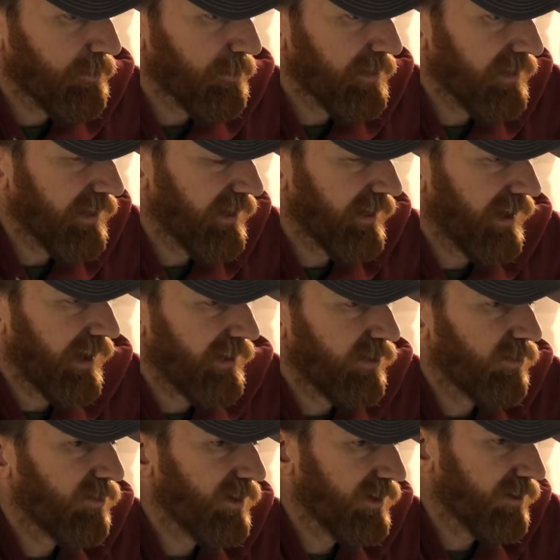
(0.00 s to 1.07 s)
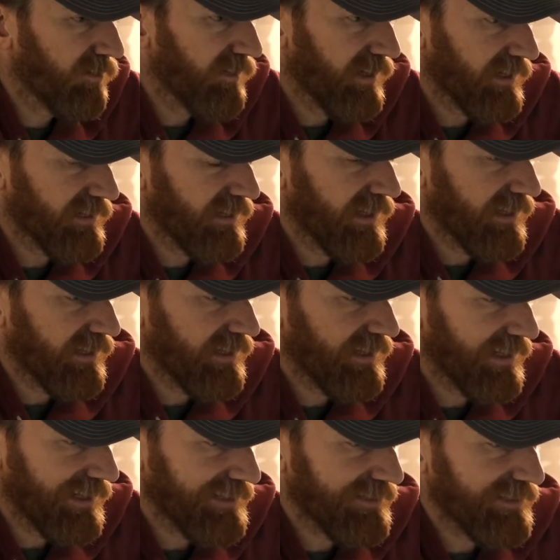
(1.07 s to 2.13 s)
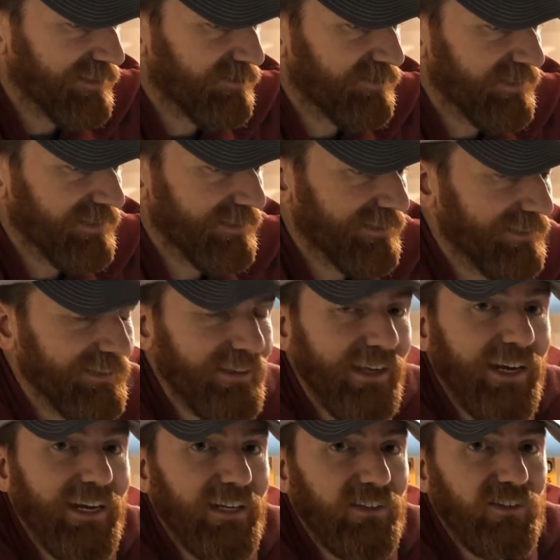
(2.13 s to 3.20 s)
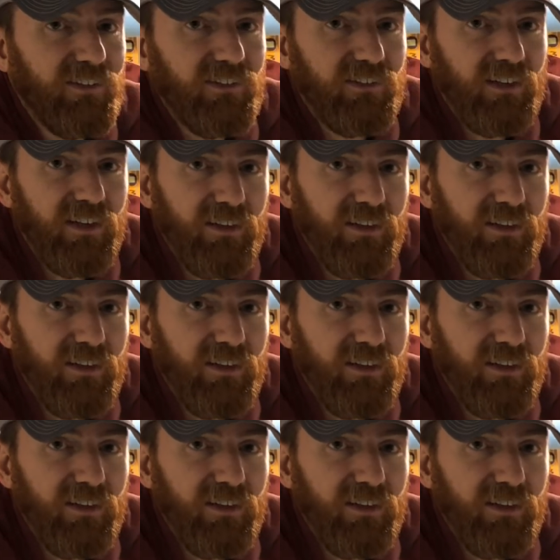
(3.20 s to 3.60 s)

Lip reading: But I don't want to wreck that classic feel of the dash.